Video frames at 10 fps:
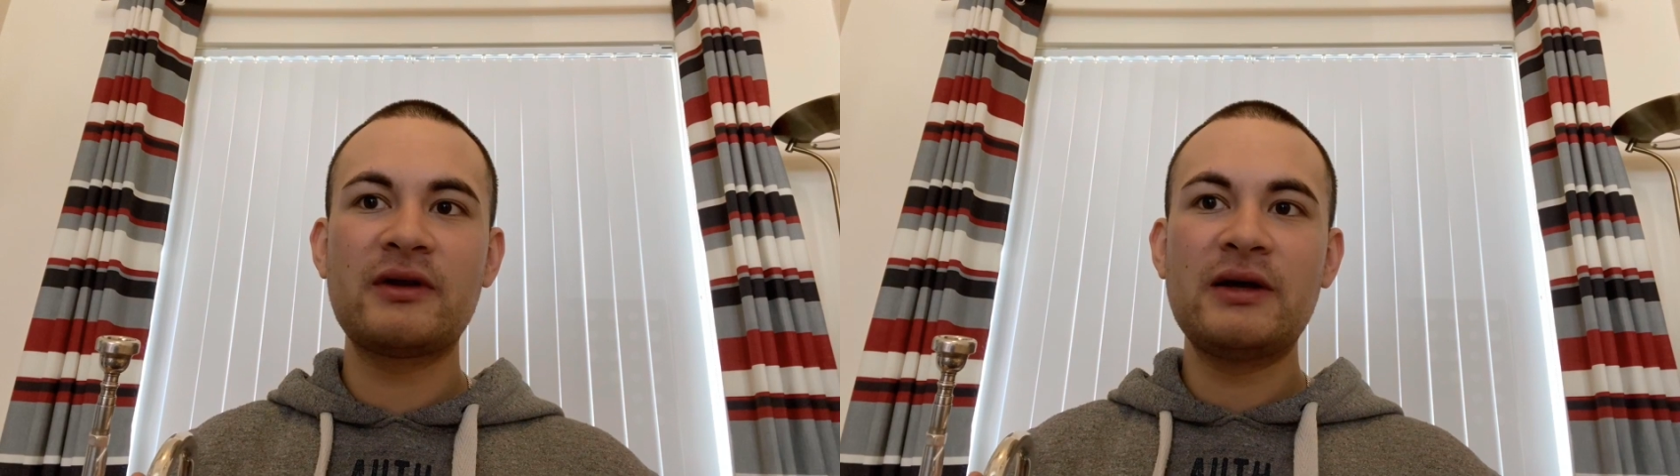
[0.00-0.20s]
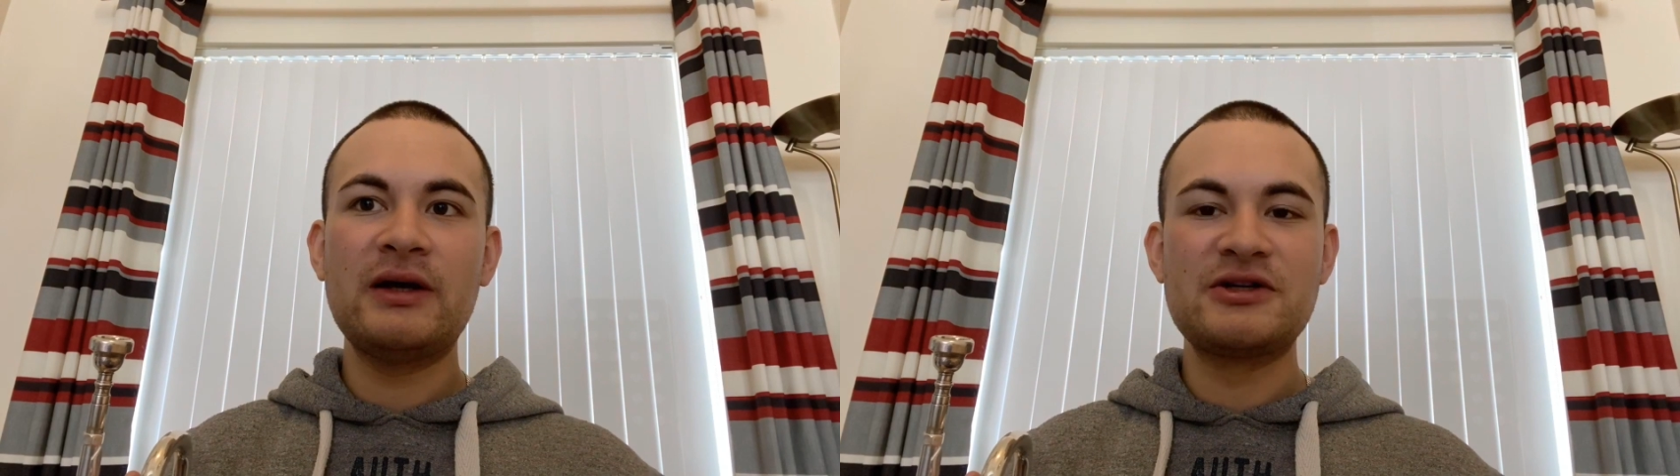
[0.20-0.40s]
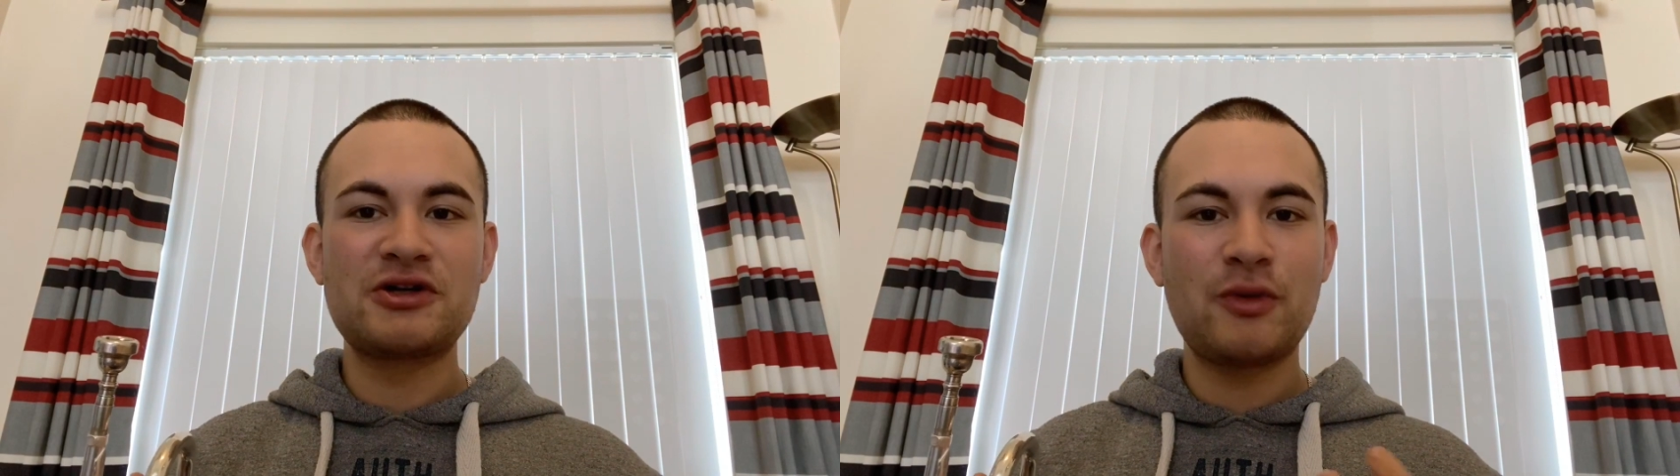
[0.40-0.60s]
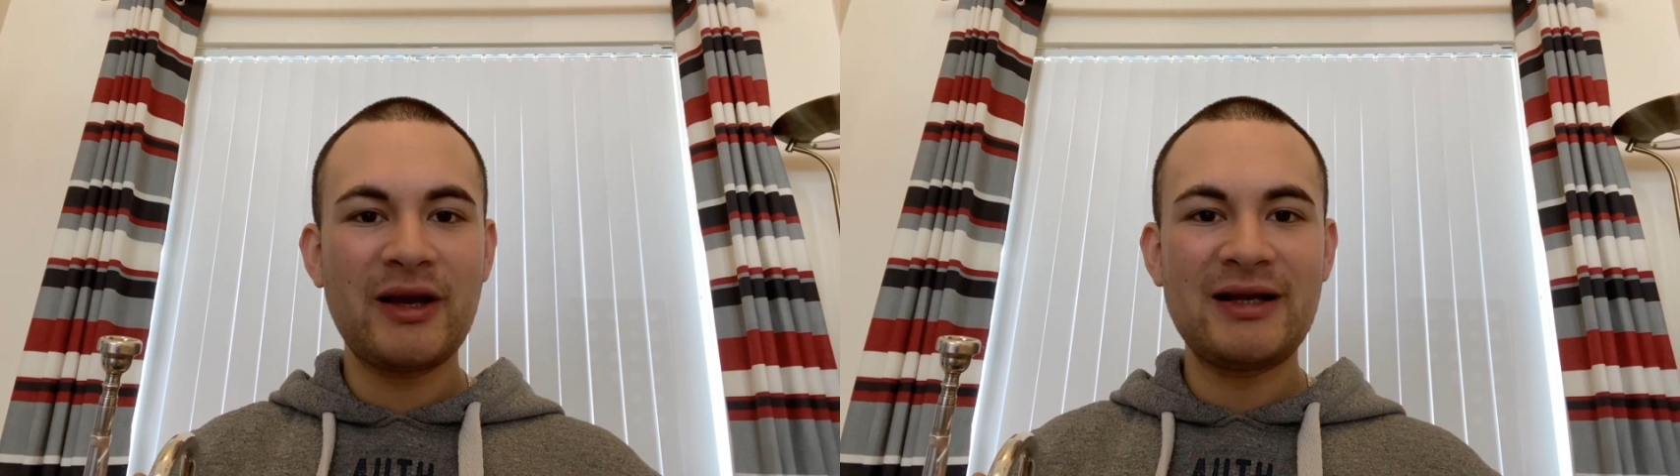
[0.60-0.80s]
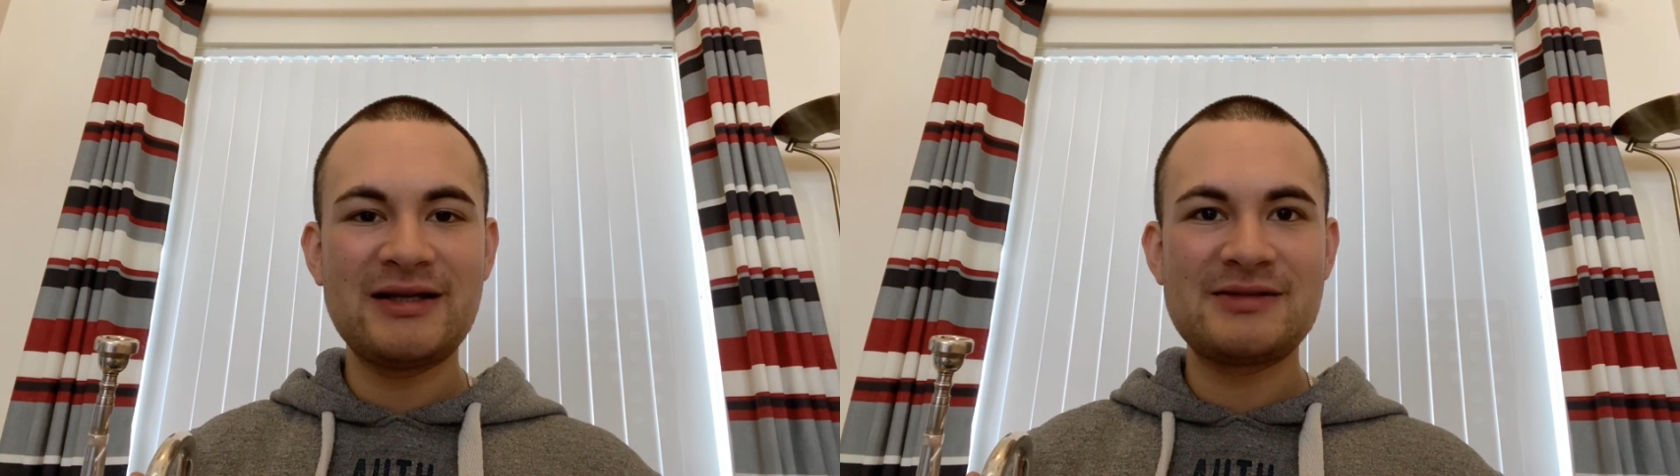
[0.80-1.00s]
as
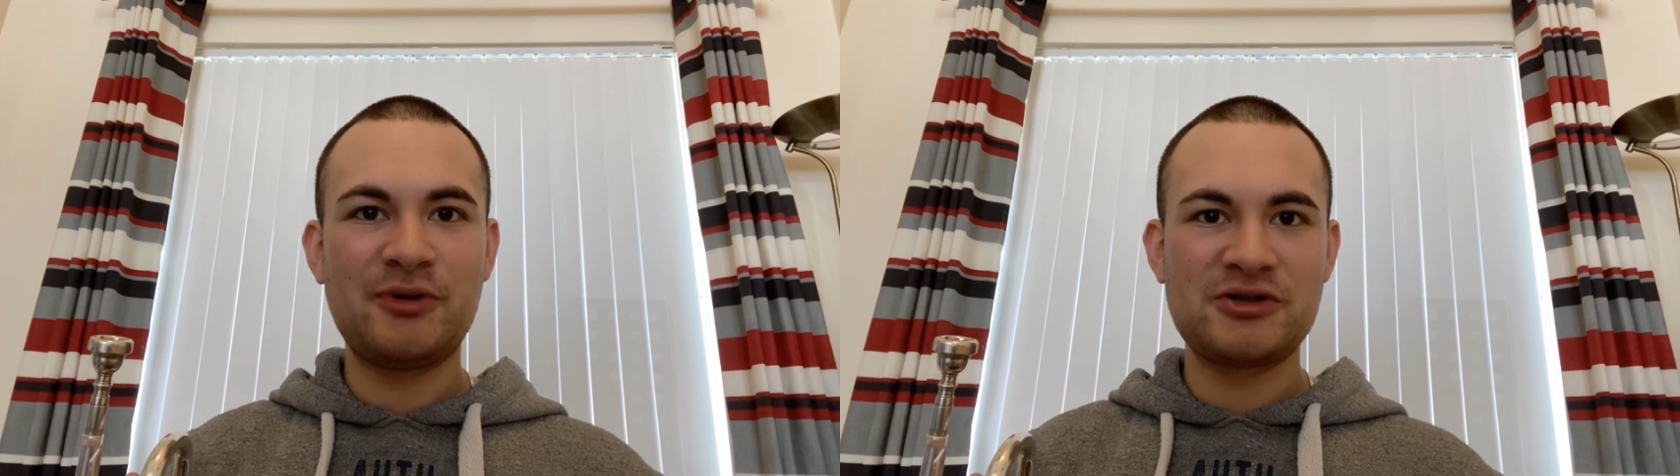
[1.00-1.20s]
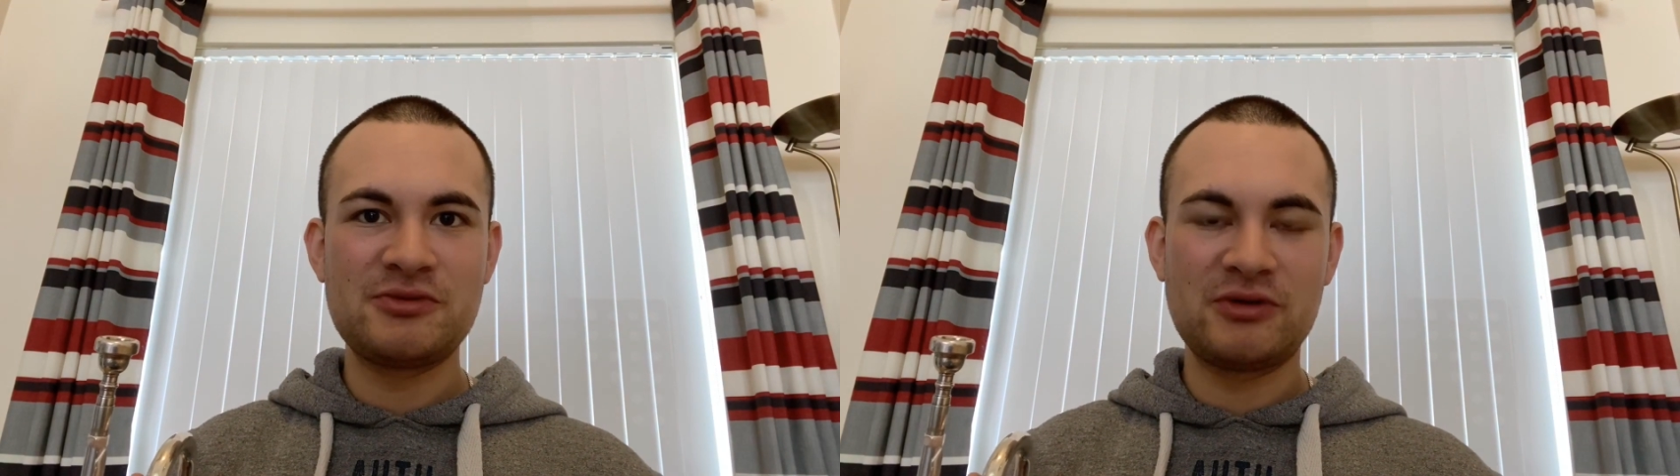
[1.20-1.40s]
quickly as possible